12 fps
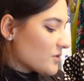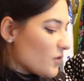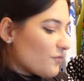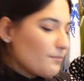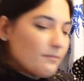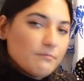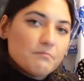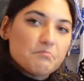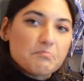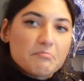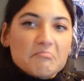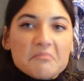sort of
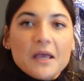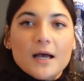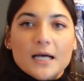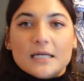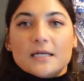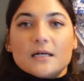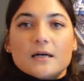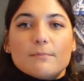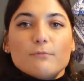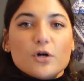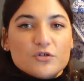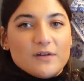
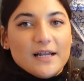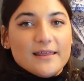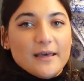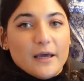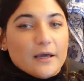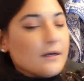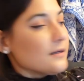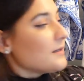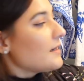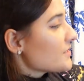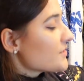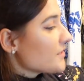moderately thick.
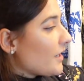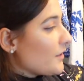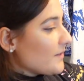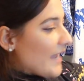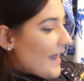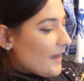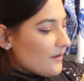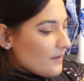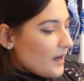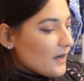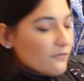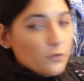So yeah,
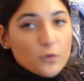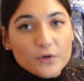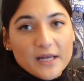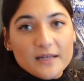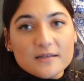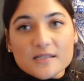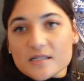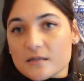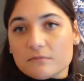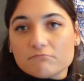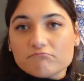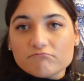I've worn it
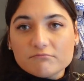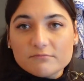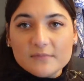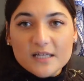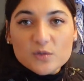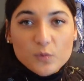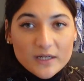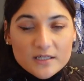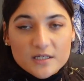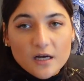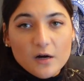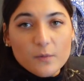this
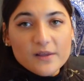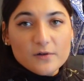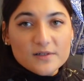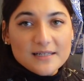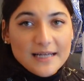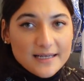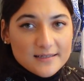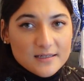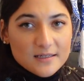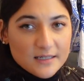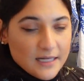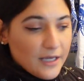winter with lots of layers
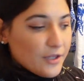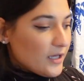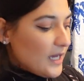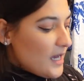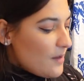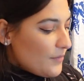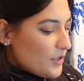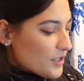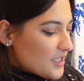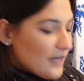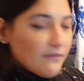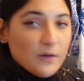underneath, but you could
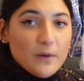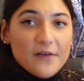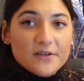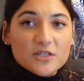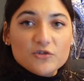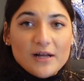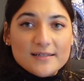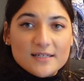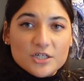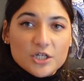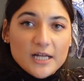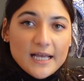definitely wear this
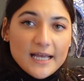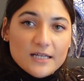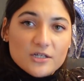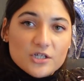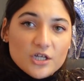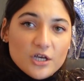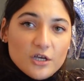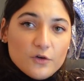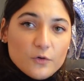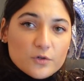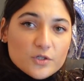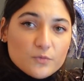transitioning into
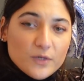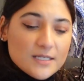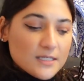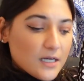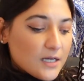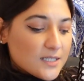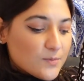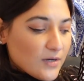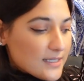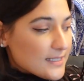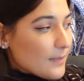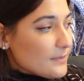autumn, winter, spring,
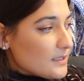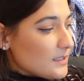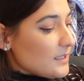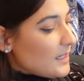summer